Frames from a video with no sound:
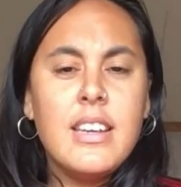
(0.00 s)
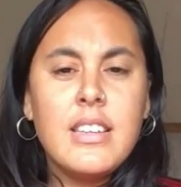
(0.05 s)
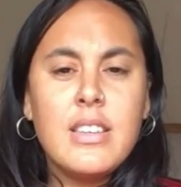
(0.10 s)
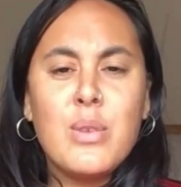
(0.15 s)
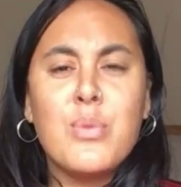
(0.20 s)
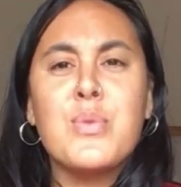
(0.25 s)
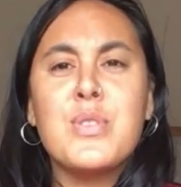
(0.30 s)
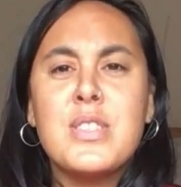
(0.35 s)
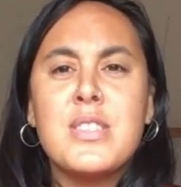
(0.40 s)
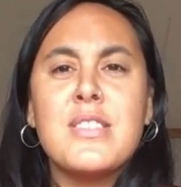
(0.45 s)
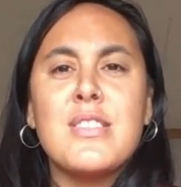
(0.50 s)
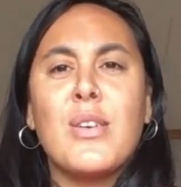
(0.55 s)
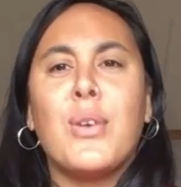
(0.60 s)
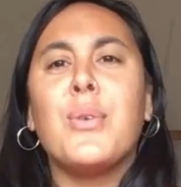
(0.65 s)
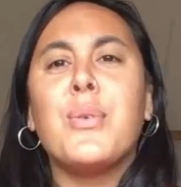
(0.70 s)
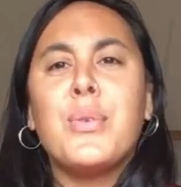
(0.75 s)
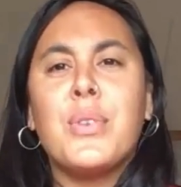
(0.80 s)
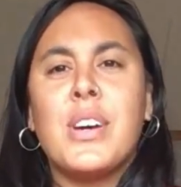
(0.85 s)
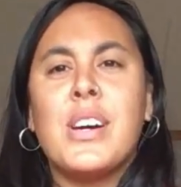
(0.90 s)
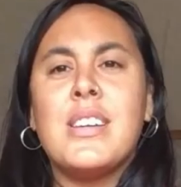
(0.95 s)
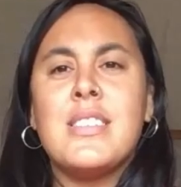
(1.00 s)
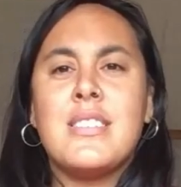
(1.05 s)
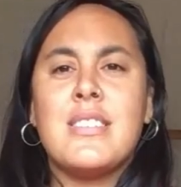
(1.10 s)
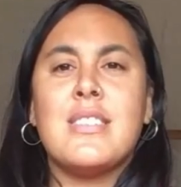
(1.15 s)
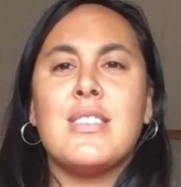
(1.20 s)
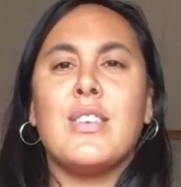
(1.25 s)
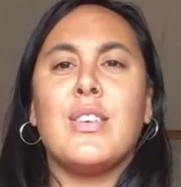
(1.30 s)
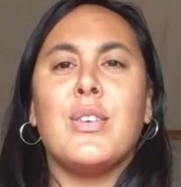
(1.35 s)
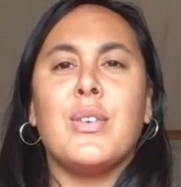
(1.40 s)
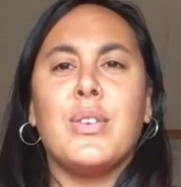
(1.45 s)
They were so nice
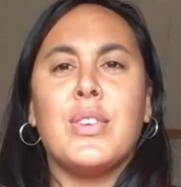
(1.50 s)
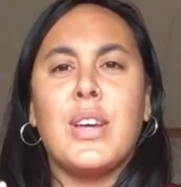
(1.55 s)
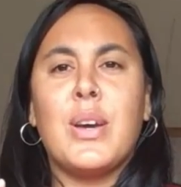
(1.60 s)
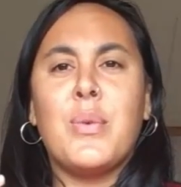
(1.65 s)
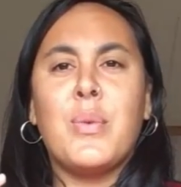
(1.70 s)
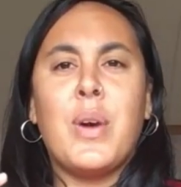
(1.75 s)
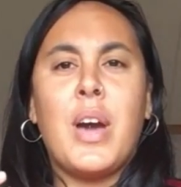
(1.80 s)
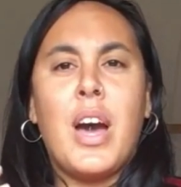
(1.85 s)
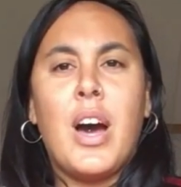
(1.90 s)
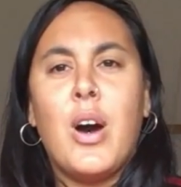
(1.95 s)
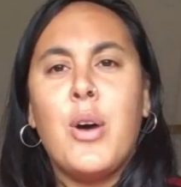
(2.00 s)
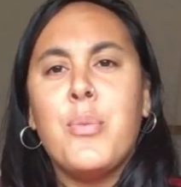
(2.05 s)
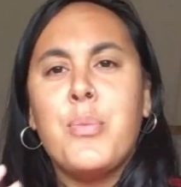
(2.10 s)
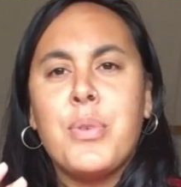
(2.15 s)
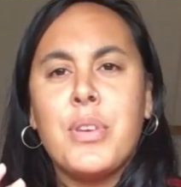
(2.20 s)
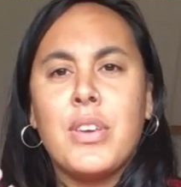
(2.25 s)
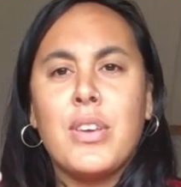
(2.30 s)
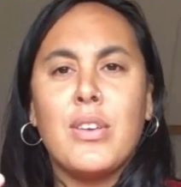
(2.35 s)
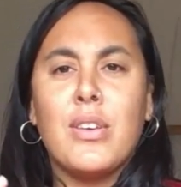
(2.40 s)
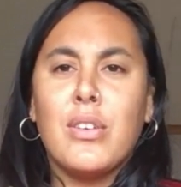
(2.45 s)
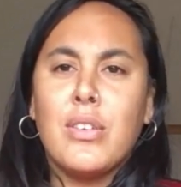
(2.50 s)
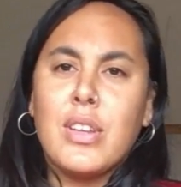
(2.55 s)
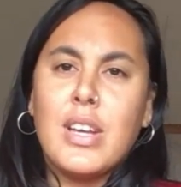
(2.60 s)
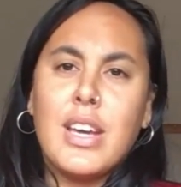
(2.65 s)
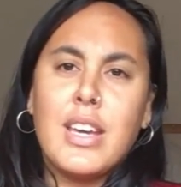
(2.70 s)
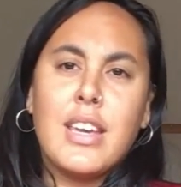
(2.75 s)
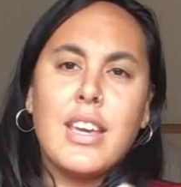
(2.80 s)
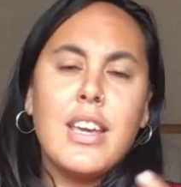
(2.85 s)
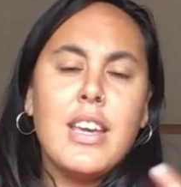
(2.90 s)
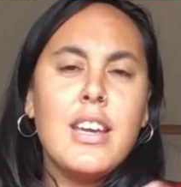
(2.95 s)
to you. They were helping you.
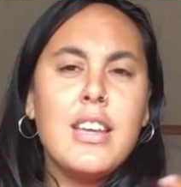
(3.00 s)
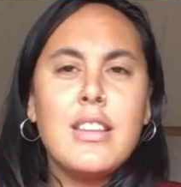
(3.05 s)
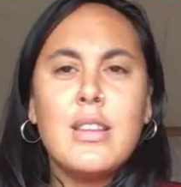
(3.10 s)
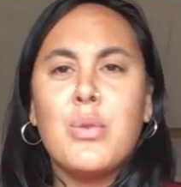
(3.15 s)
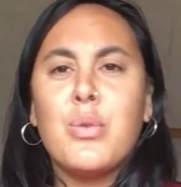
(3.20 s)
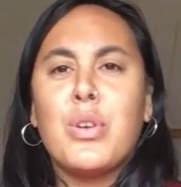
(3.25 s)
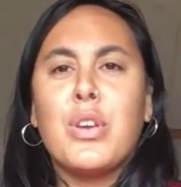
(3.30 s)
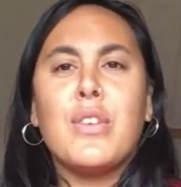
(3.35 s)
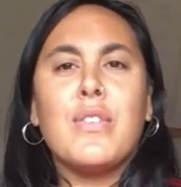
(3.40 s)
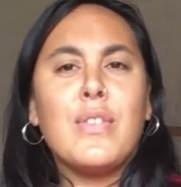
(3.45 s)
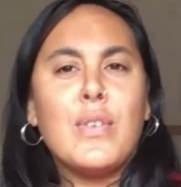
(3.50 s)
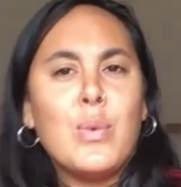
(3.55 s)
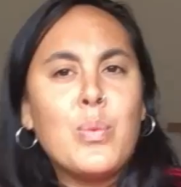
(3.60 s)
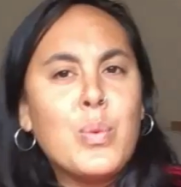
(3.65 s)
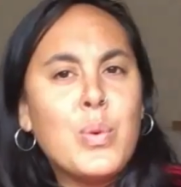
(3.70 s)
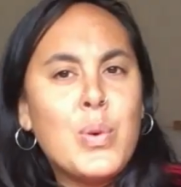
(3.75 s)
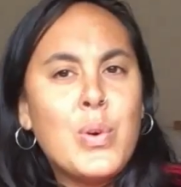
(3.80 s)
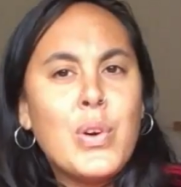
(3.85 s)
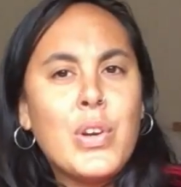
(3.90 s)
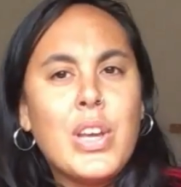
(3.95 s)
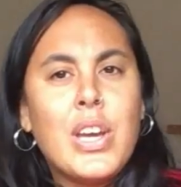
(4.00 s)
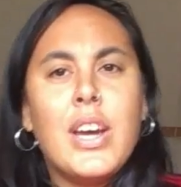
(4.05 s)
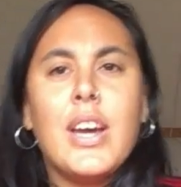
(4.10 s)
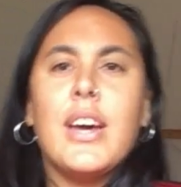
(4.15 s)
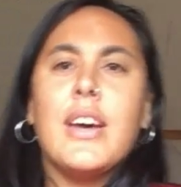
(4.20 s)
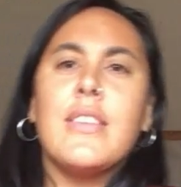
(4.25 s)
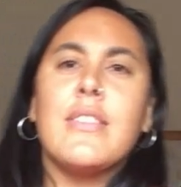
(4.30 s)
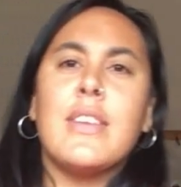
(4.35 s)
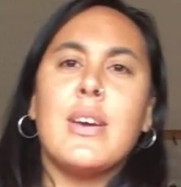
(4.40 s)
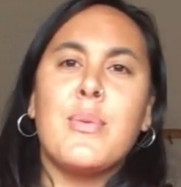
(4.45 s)
Like, they would give you
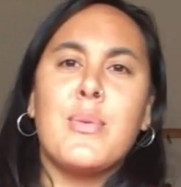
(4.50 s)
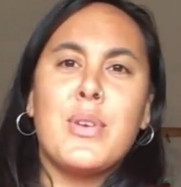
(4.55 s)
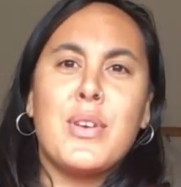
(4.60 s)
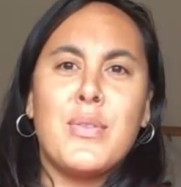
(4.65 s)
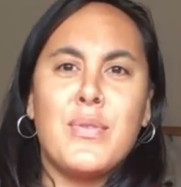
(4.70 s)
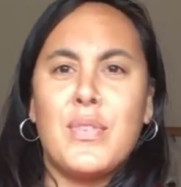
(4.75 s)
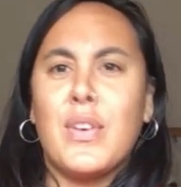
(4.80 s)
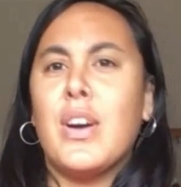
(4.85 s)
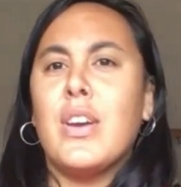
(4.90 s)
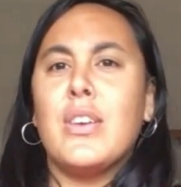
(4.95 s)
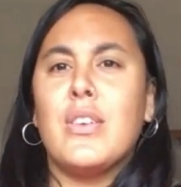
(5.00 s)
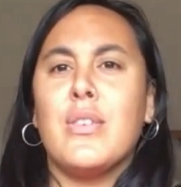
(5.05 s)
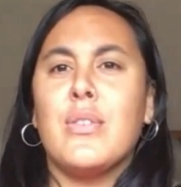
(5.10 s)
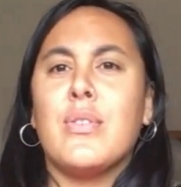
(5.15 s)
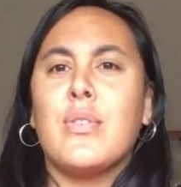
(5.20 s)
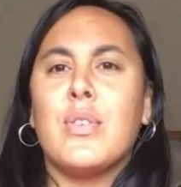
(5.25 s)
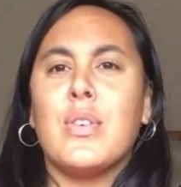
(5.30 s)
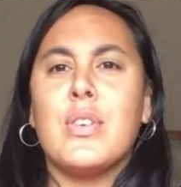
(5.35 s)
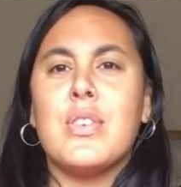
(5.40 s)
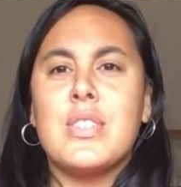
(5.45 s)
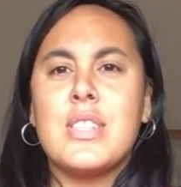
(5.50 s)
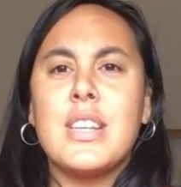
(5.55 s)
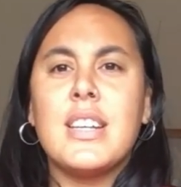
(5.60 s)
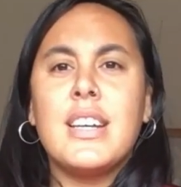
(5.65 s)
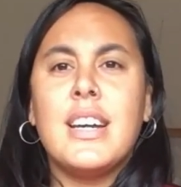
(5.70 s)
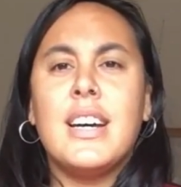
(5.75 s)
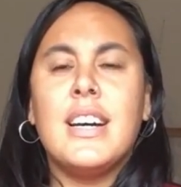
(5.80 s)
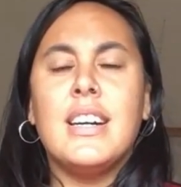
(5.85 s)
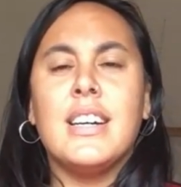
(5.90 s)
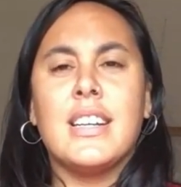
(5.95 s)
water. They would invite you for a
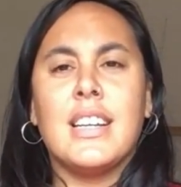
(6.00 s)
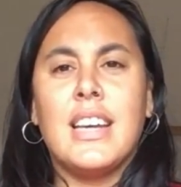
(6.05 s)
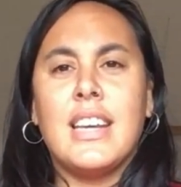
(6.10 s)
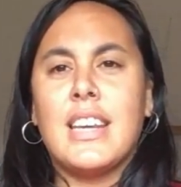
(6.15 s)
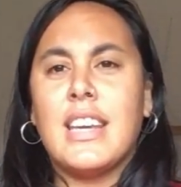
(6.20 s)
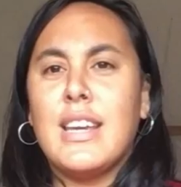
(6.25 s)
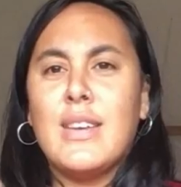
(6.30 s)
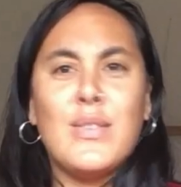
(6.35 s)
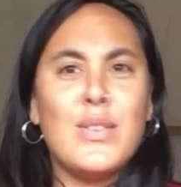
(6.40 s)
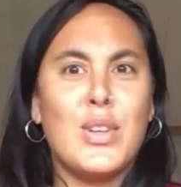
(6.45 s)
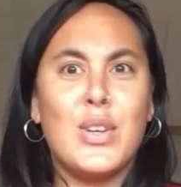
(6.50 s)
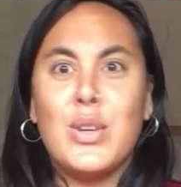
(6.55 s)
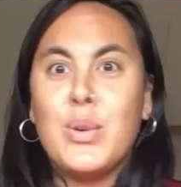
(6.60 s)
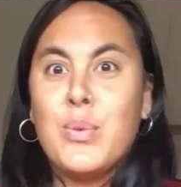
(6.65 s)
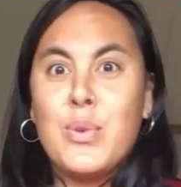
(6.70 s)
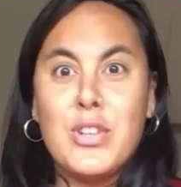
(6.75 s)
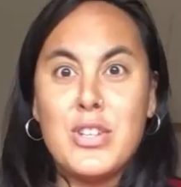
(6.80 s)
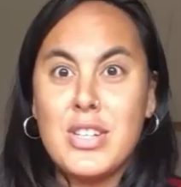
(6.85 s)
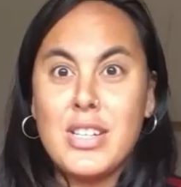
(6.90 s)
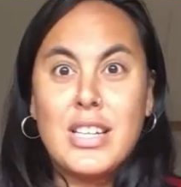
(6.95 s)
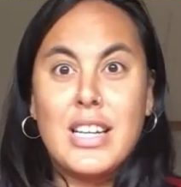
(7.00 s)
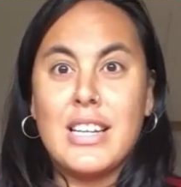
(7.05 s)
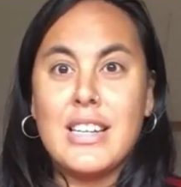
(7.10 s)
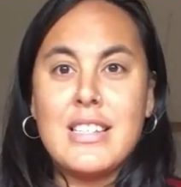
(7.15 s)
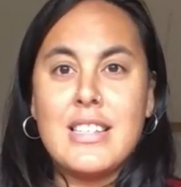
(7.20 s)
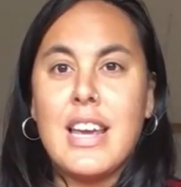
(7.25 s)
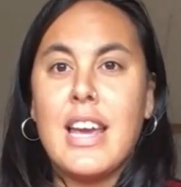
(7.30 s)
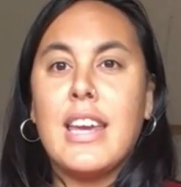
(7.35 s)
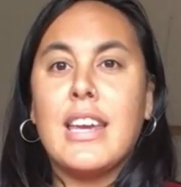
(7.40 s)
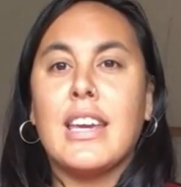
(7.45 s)
dinner, like, even though you weren't allowed to
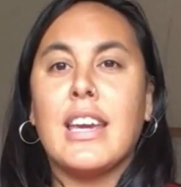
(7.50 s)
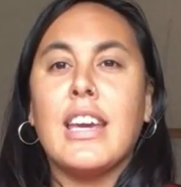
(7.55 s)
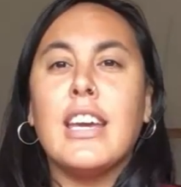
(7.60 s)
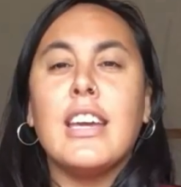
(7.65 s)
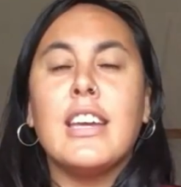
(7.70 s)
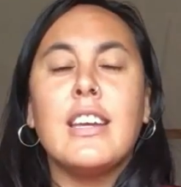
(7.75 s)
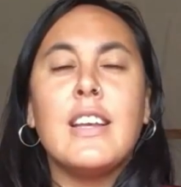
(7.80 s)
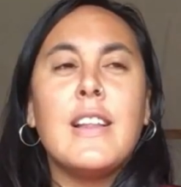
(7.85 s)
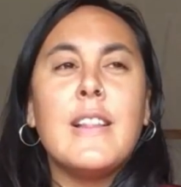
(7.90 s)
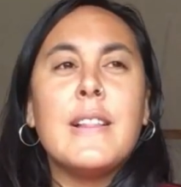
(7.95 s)
take it.